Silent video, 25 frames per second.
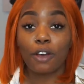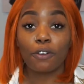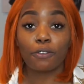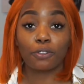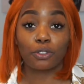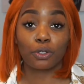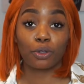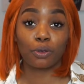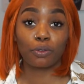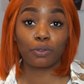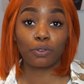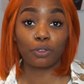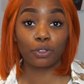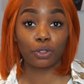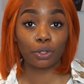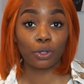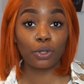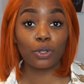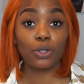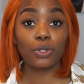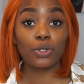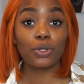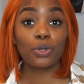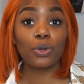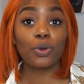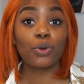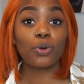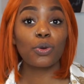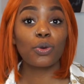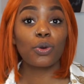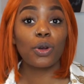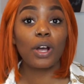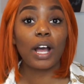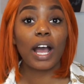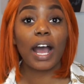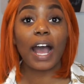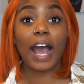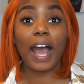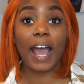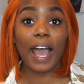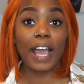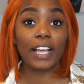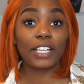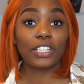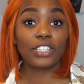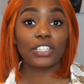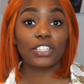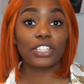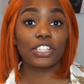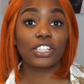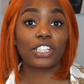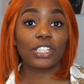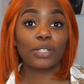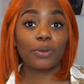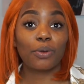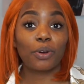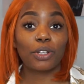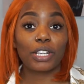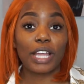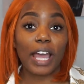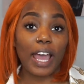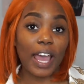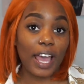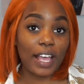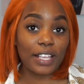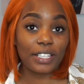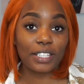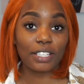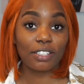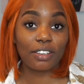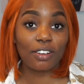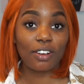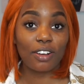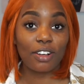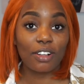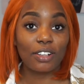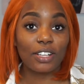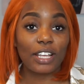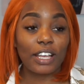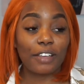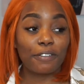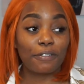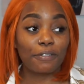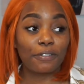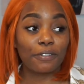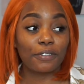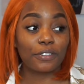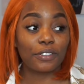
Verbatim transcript: So for those who, I actually want to ask y'all if